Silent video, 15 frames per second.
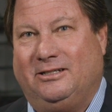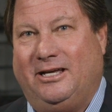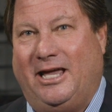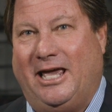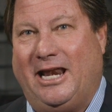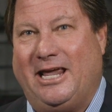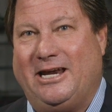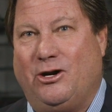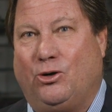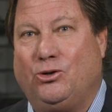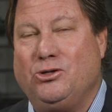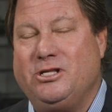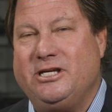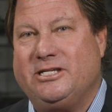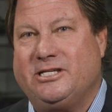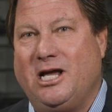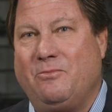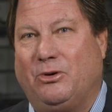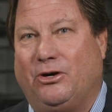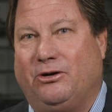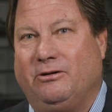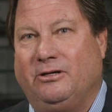And in early
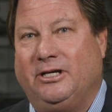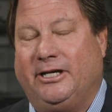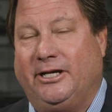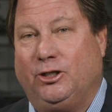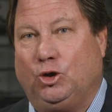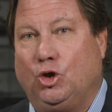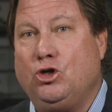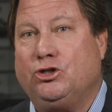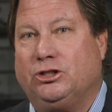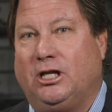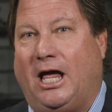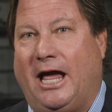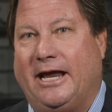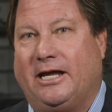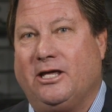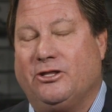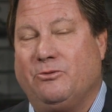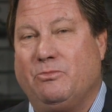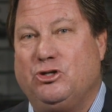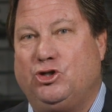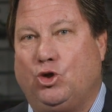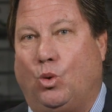summer, it looked like the
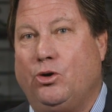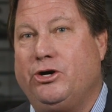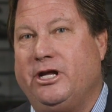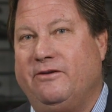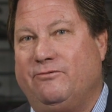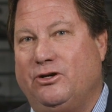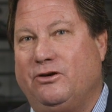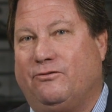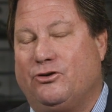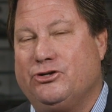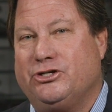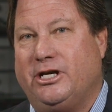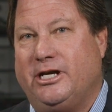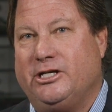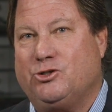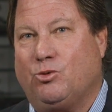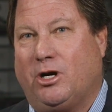majority of universities were